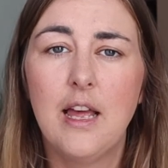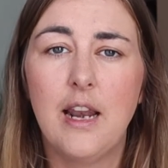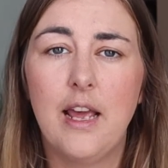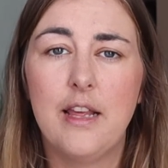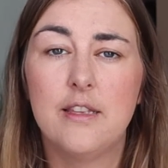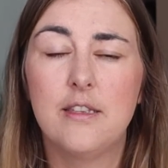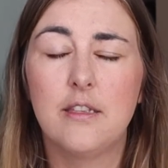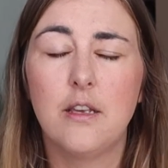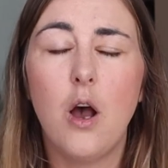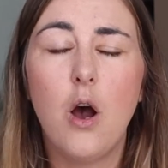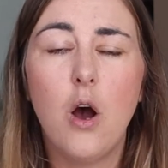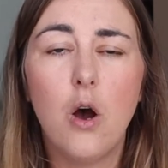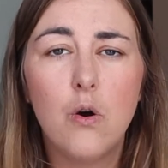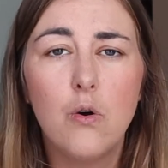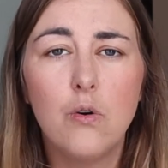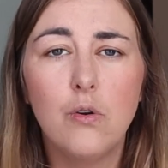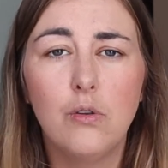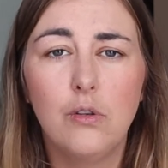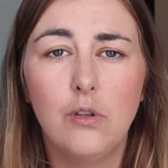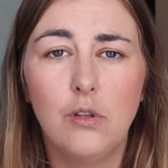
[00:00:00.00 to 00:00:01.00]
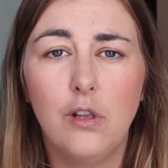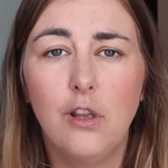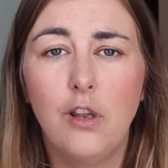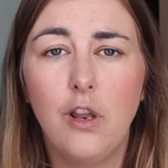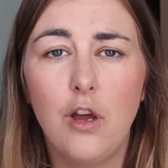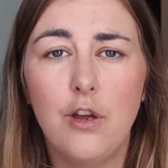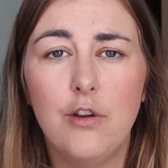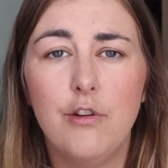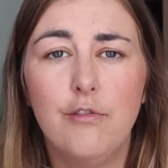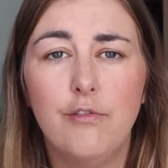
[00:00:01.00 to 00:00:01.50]
Like, there's a whole
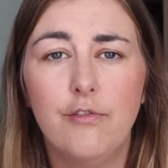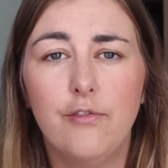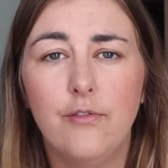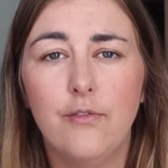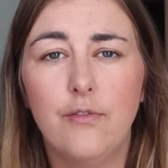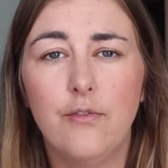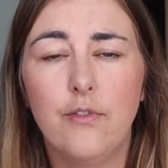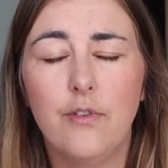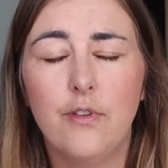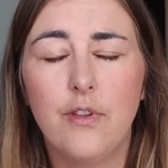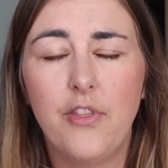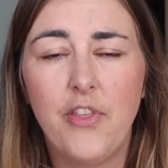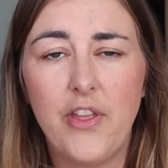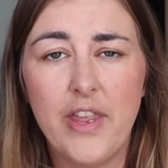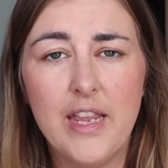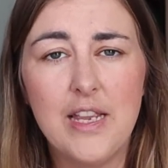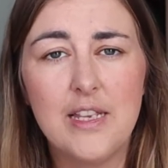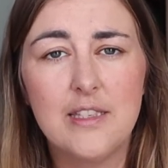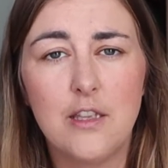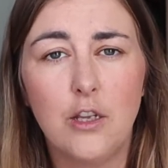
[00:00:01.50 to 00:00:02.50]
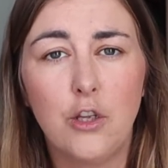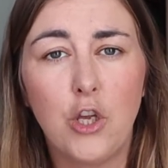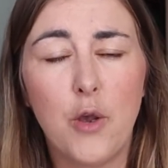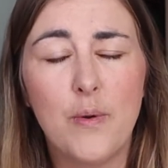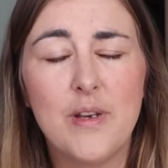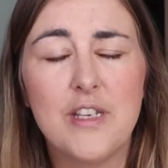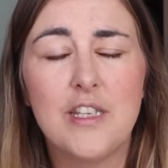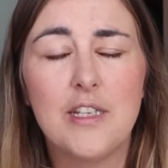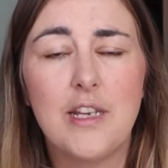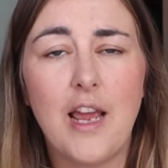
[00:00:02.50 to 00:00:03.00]
lot of things that go
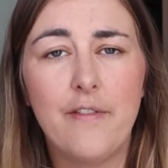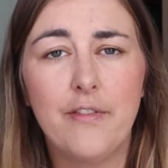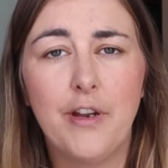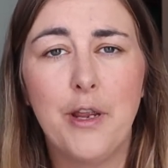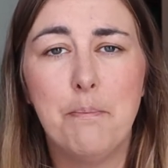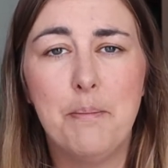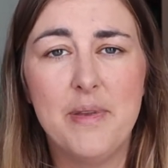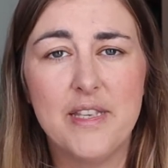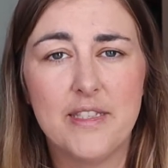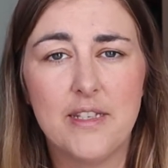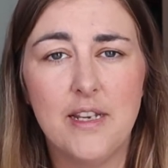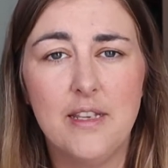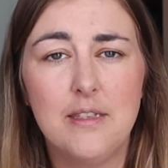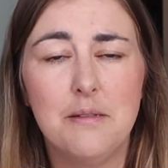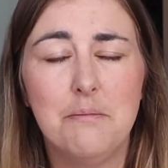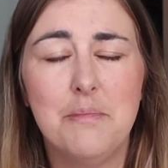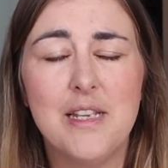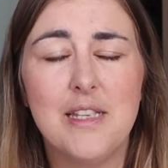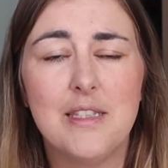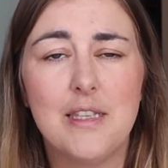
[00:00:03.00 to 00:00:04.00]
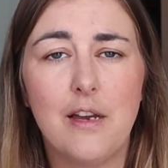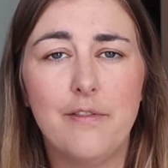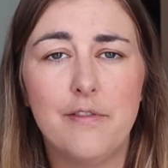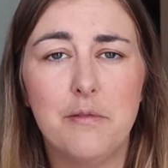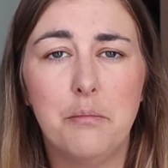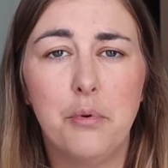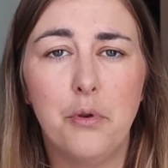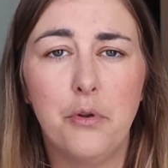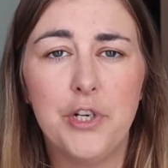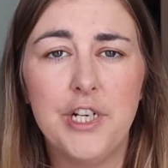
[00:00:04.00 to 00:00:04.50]
into having a business and being
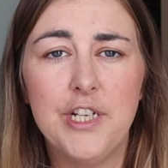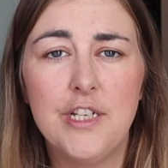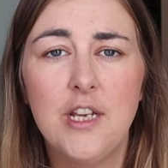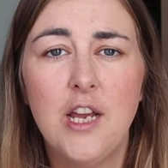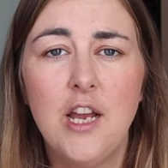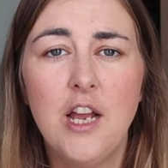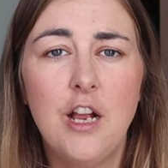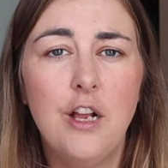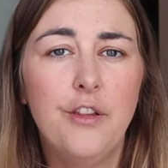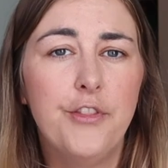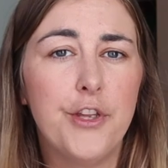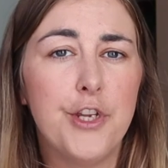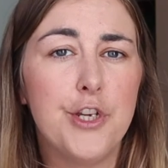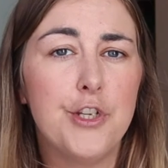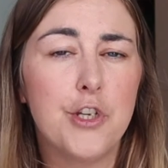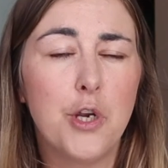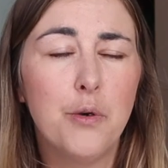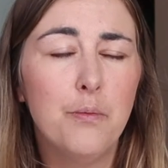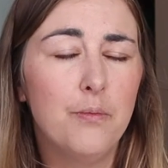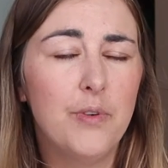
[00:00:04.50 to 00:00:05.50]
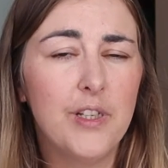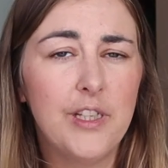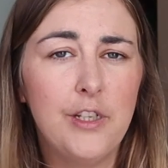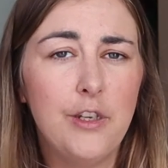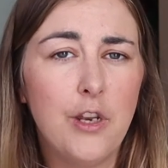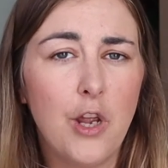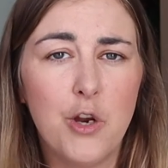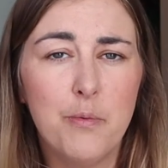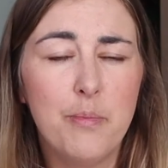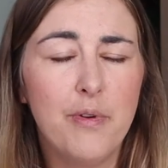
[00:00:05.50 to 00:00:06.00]
self-employed that you don't really
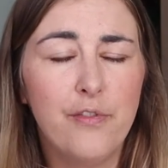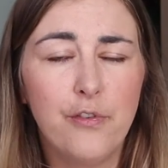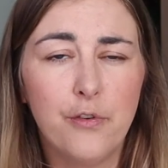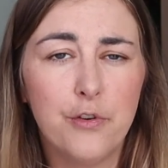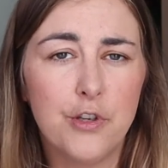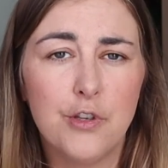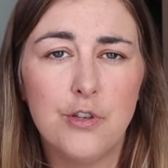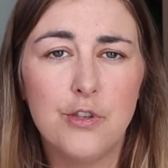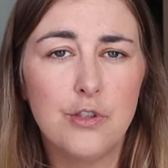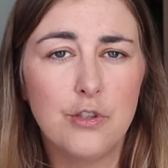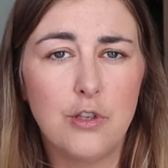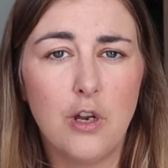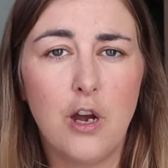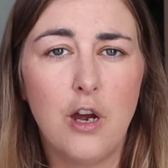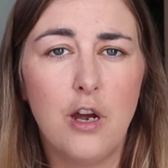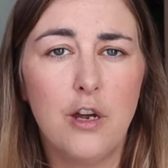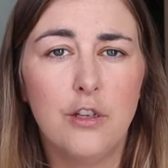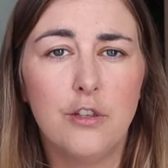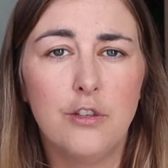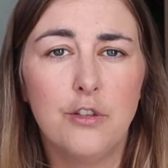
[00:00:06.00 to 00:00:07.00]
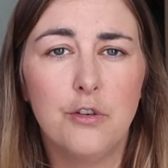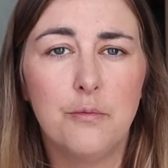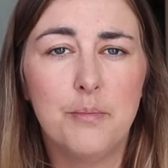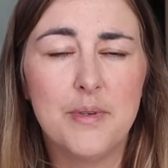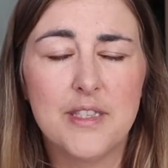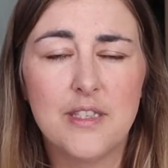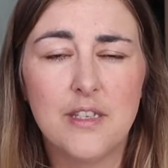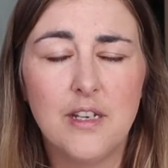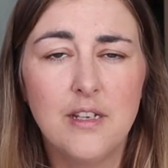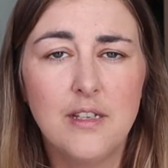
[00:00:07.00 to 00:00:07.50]
know before you start your
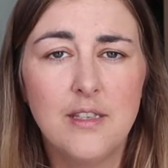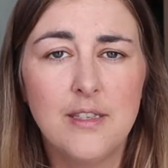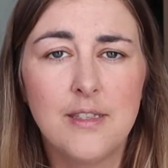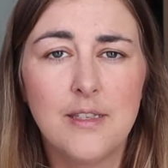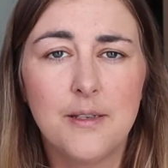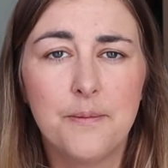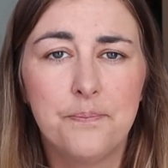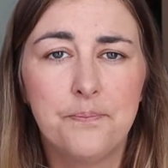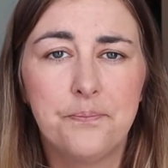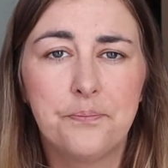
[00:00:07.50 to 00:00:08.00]
business.